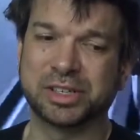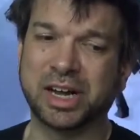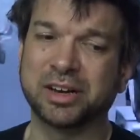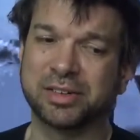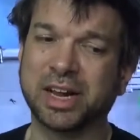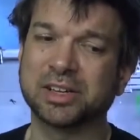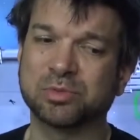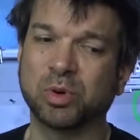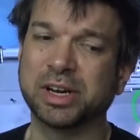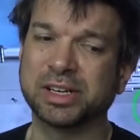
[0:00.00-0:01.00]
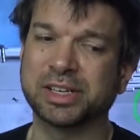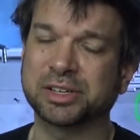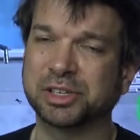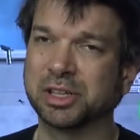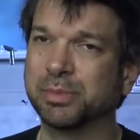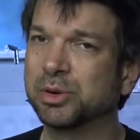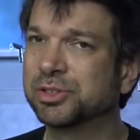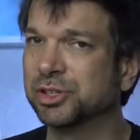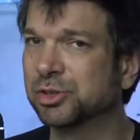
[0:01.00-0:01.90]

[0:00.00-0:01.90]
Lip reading: That is what is actually the most